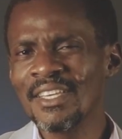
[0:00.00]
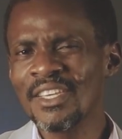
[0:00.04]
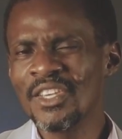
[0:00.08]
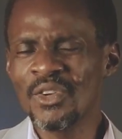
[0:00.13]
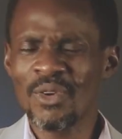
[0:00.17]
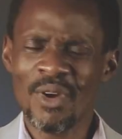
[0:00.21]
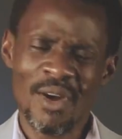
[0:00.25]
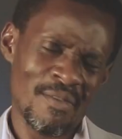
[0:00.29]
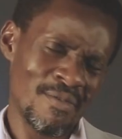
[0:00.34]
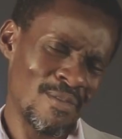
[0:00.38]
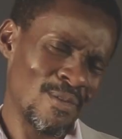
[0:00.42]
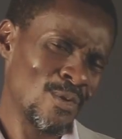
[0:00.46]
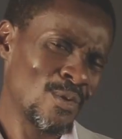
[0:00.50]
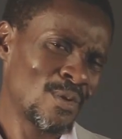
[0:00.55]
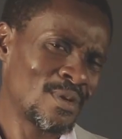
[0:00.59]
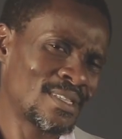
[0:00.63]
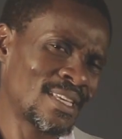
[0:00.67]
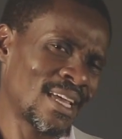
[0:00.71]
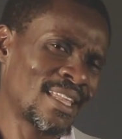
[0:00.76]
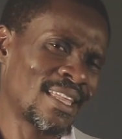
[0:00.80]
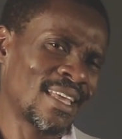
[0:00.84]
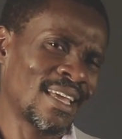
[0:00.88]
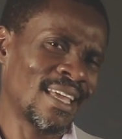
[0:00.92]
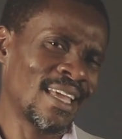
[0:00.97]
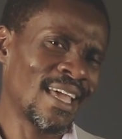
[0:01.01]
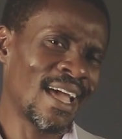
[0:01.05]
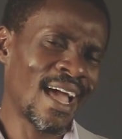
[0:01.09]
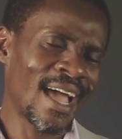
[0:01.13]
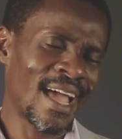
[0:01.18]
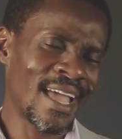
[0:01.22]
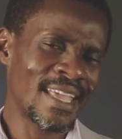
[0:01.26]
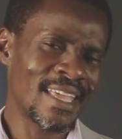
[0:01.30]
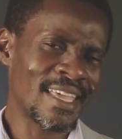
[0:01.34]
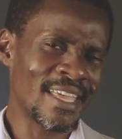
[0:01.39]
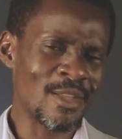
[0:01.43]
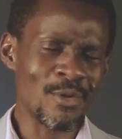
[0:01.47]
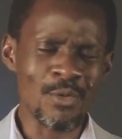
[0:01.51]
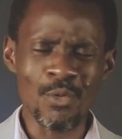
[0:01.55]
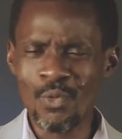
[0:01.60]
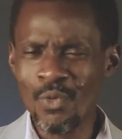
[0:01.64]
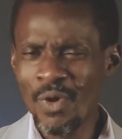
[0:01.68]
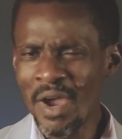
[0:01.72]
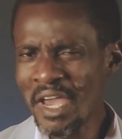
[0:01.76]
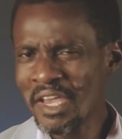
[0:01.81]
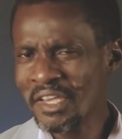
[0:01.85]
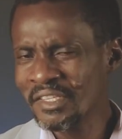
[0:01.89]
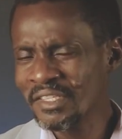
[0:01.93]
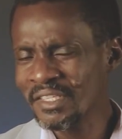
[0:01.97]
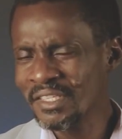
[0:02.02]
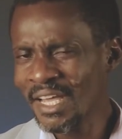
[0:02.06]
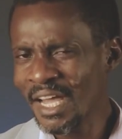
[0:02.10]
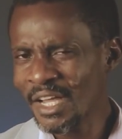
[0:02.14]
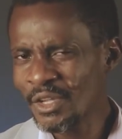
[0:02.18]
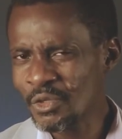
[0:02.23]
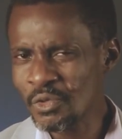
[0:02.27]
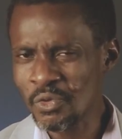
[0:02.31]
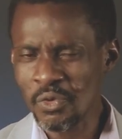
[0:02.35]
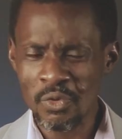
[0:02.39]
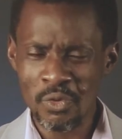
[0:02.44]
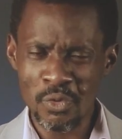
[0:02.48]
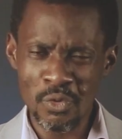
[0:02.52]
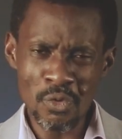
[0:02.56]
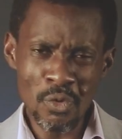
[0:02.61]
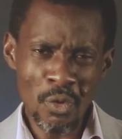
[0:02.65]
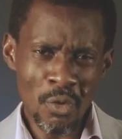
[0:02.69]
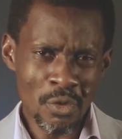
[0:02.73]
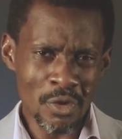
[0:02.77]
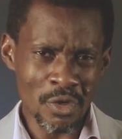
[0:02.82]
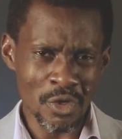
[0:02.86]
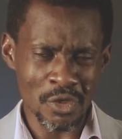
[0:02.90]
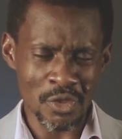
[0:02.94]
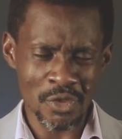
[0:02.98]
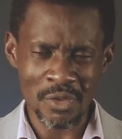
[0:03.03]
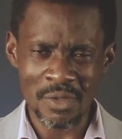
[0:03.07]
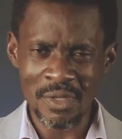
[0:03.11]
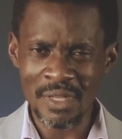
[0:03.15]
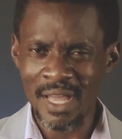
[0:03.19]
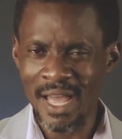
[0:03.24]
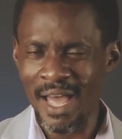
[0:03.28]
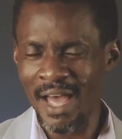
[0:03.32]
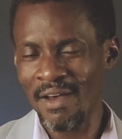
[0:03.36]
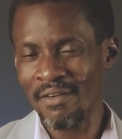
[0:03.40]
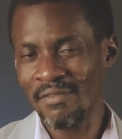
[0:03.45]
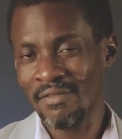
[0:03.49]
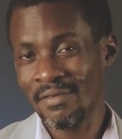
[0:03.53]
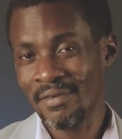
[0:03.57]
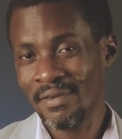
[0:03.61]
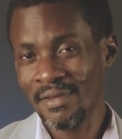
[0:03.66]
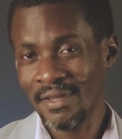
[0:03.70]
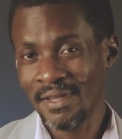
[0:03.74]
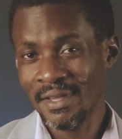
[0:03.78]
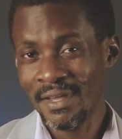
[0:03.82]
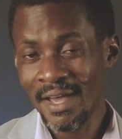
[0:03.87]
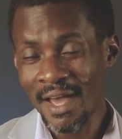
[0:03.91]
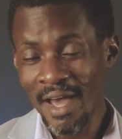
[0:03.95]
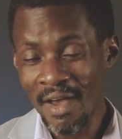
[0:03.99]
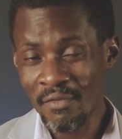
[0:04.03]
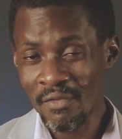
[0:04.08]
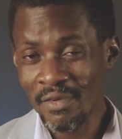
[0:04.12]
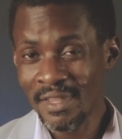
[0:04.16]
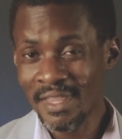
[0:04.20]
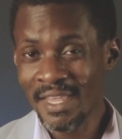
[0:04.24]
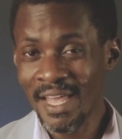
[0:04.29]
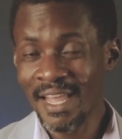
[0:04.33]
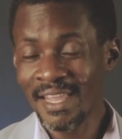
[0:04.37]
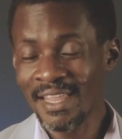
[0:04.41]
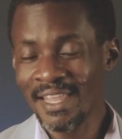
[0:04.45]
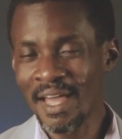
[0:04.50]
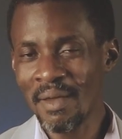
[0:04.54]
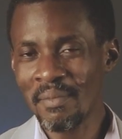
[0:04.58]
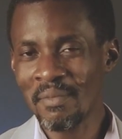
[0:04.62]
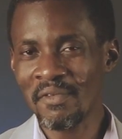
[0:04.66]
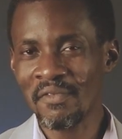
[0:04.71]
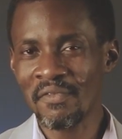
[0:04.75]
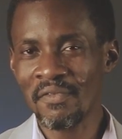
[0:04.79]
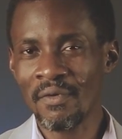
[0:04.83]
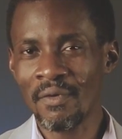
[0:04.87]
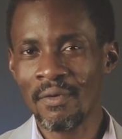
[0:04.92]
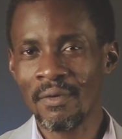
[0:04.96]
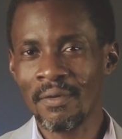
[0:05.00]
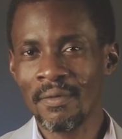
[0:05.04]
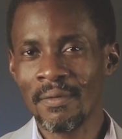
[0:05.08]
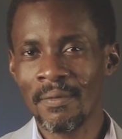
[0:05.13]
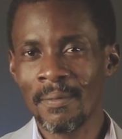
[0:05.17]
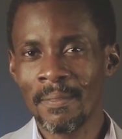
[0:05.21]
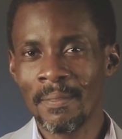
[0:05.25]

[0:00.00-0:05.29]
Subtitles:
you have looked at a guy in ways that you know you shouldn't have? Have you done that before?